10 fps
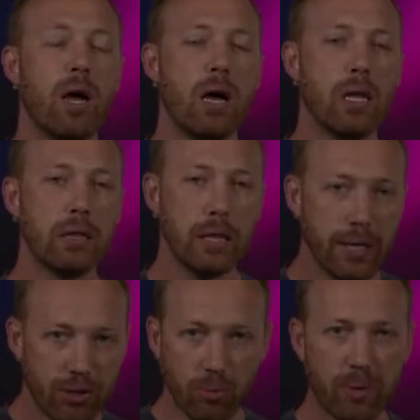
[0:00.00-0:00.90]
a
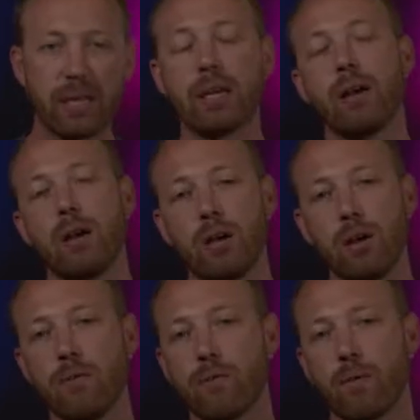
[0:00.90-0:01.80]
little bit
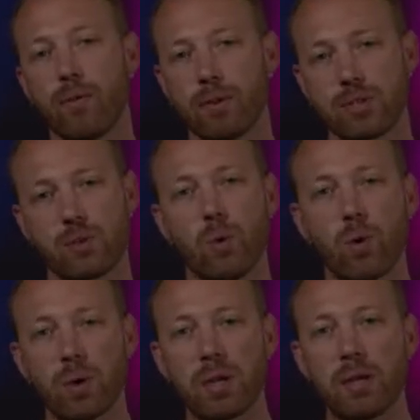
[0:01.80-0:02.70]
of the
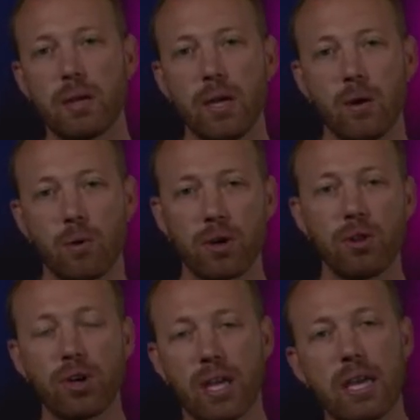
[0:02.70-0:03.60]
story. We're going to
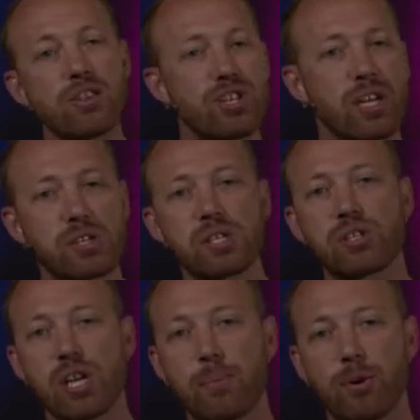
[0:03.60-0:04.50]
look in Genesis
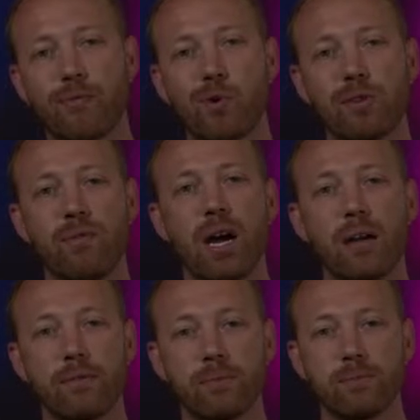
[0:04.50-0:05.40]
chapter 45.
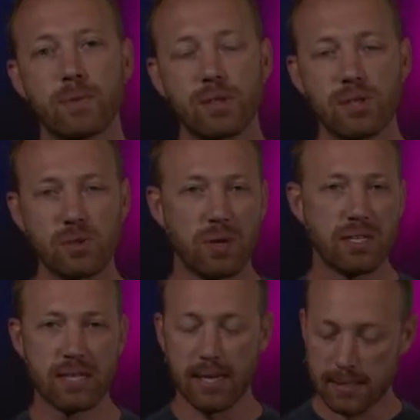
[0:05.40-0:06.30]
So this is what it
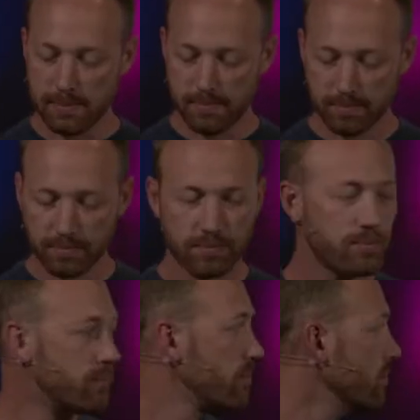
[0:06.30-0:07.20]
says.
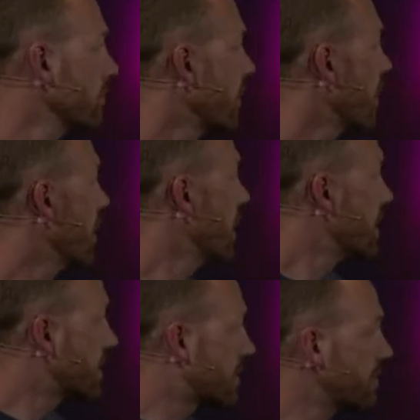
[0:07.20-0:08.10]
It
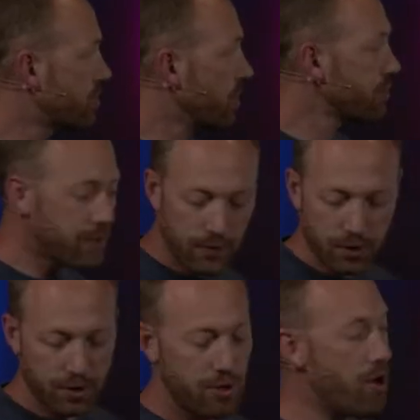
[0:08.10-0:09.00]
says, then Joseph
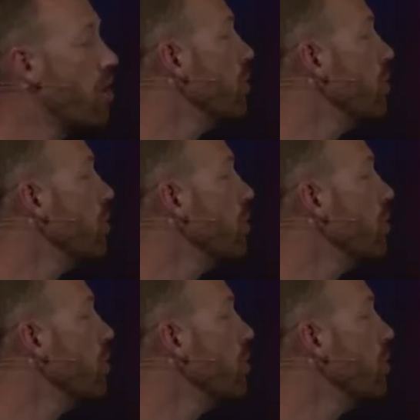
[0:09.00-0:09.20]
could no